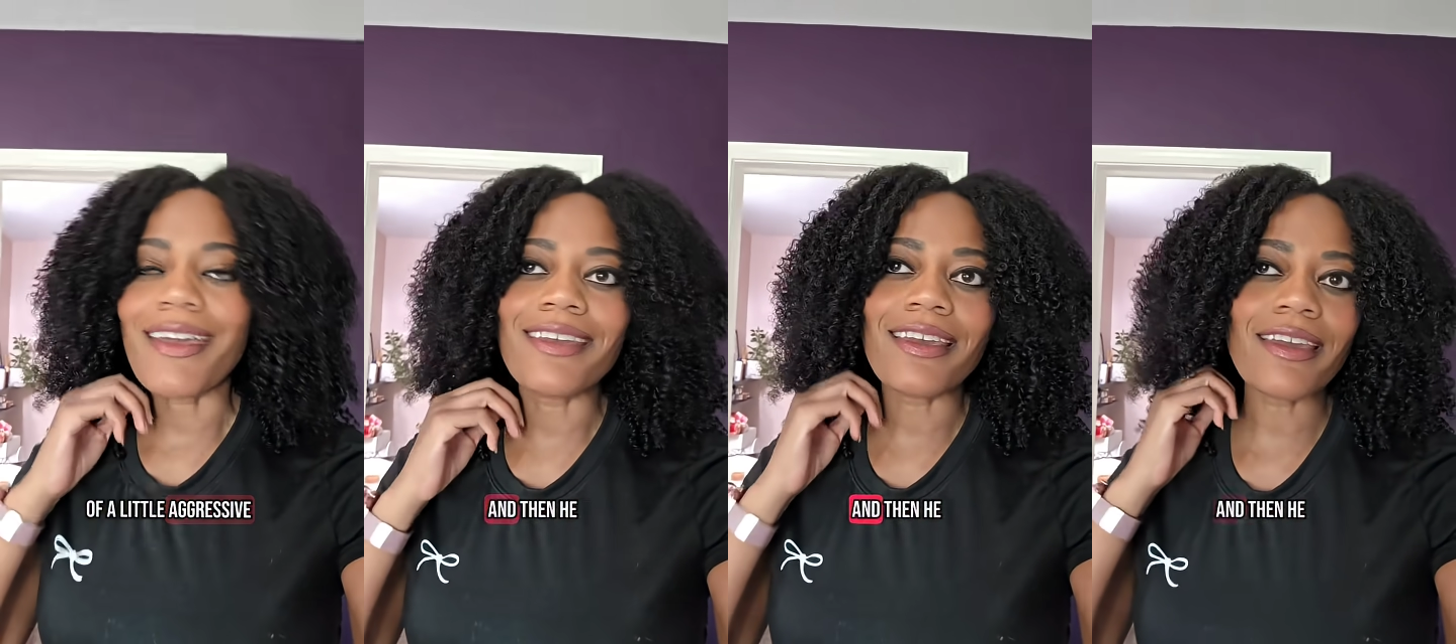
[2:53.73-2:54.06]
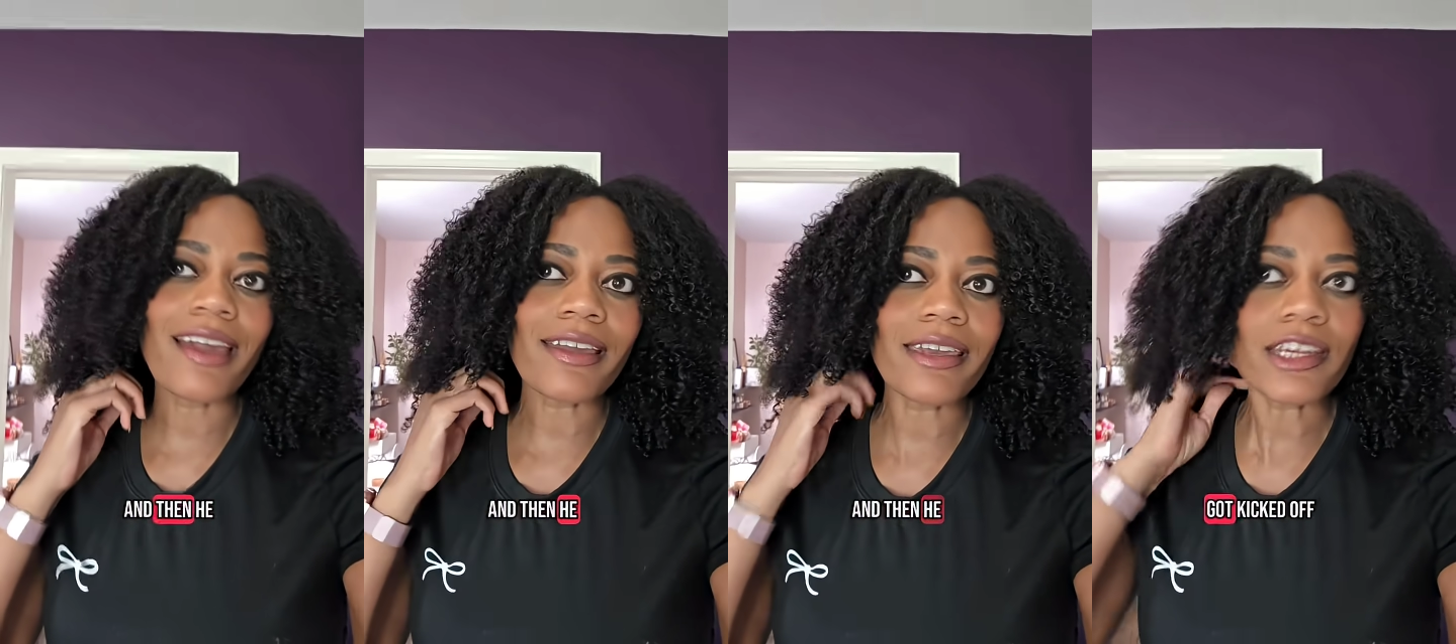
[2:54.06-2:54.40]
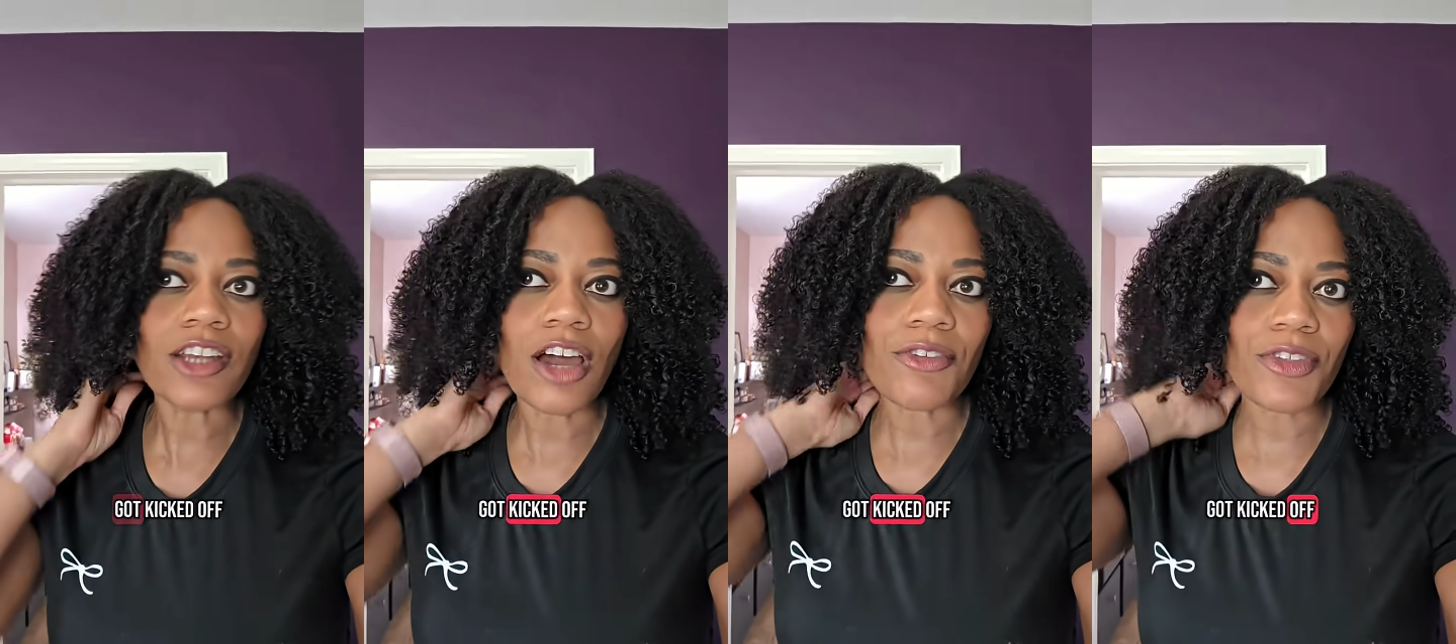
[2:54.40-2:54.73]
And then he got
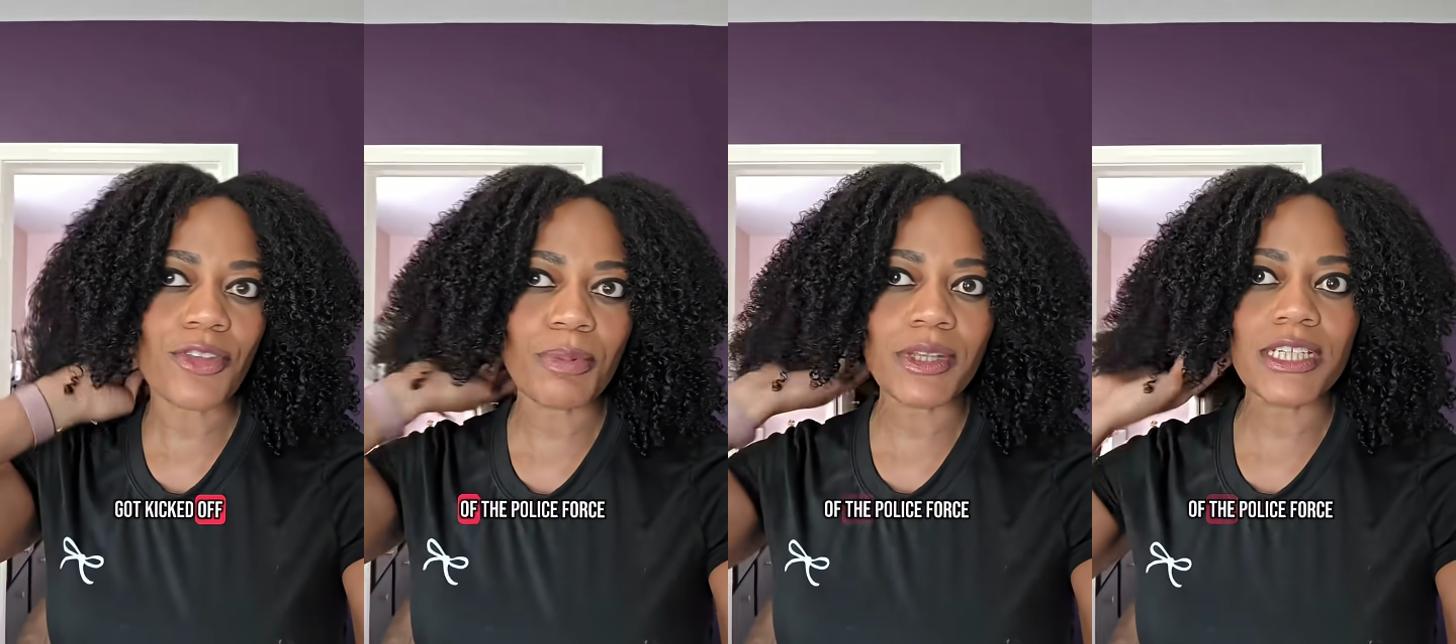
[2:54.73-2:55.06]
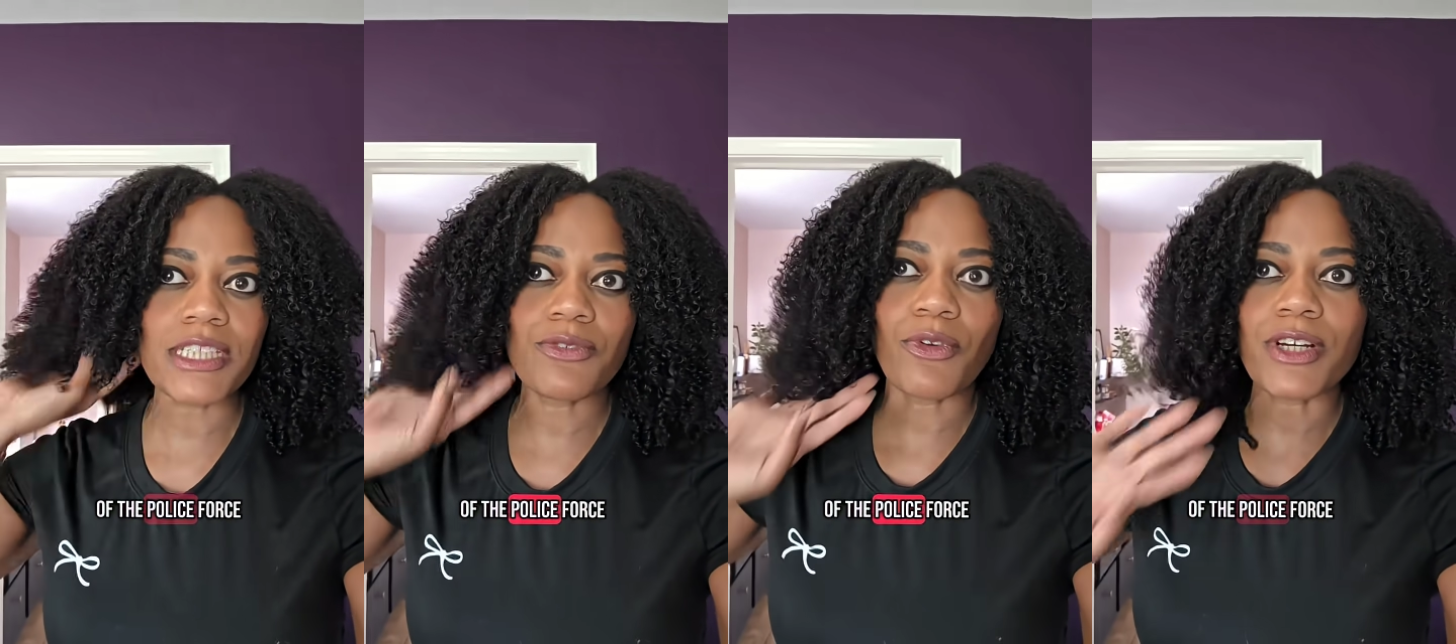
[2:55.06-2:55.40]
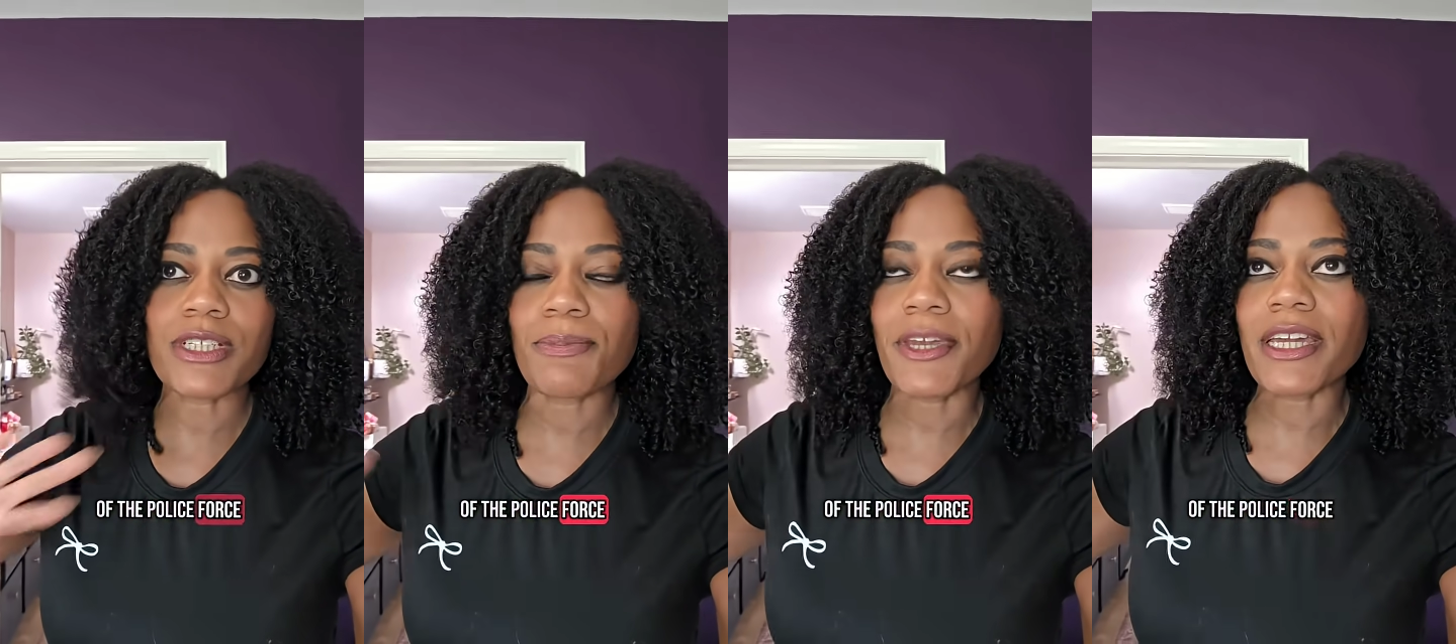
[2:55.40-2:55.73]
kicked off of the police
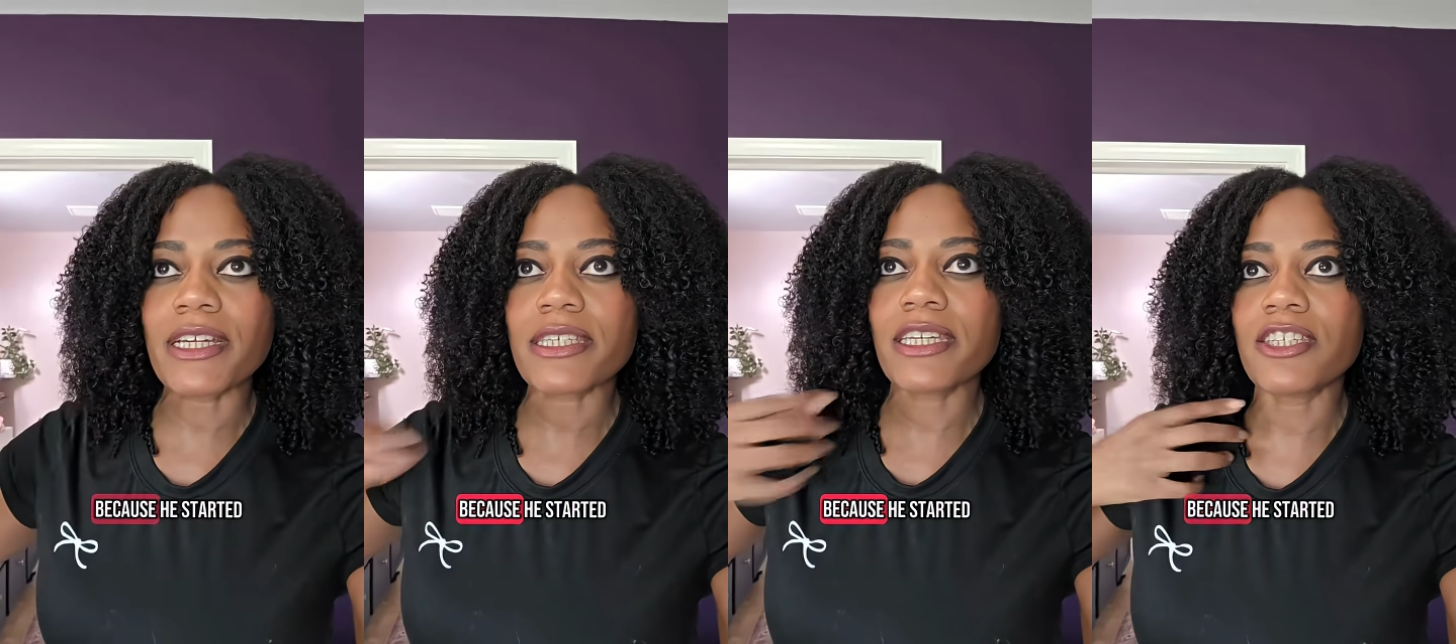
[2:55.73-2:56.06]
force because